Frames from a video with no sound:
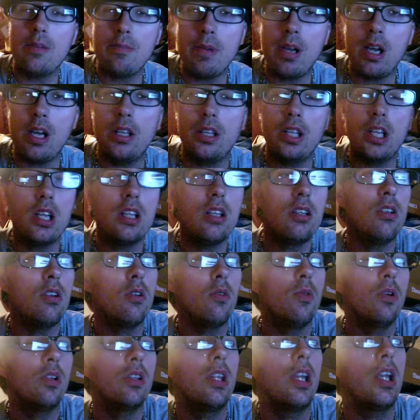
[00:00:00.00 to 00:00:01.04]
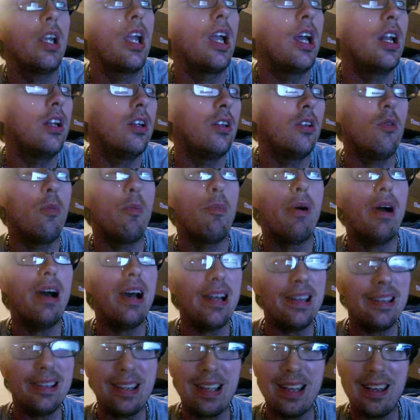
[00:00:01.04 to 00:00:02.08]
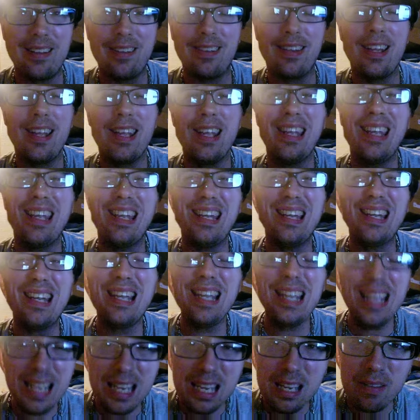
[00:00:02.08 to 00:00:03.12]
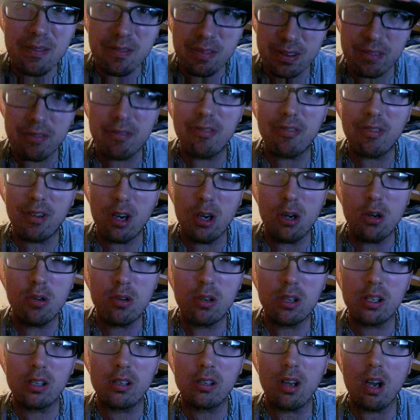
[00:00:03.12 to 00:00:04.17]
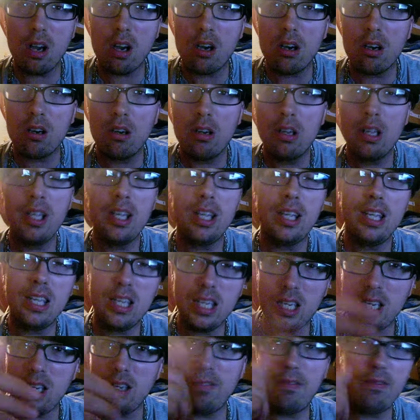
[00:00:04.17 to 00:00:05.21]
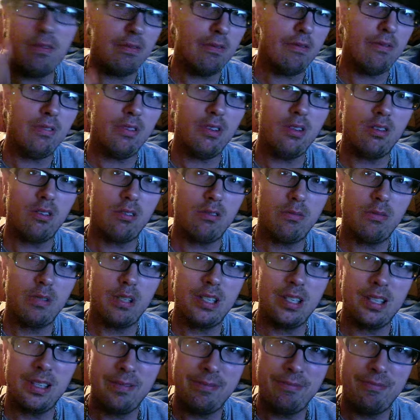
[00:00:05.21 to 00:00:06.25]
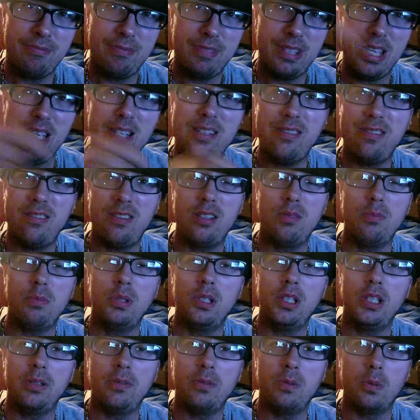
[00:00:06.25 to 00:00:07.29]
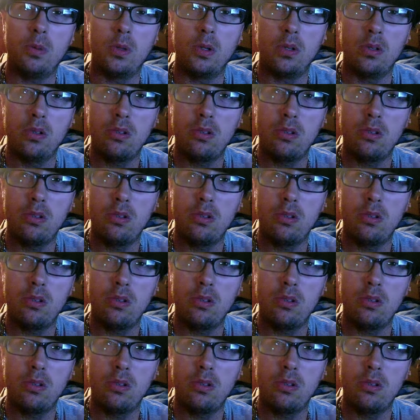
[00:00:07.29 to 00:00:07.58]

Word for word: out. They doing what they gotta do. Podcasts. And even folks, all even folks, man. That's unbelievable.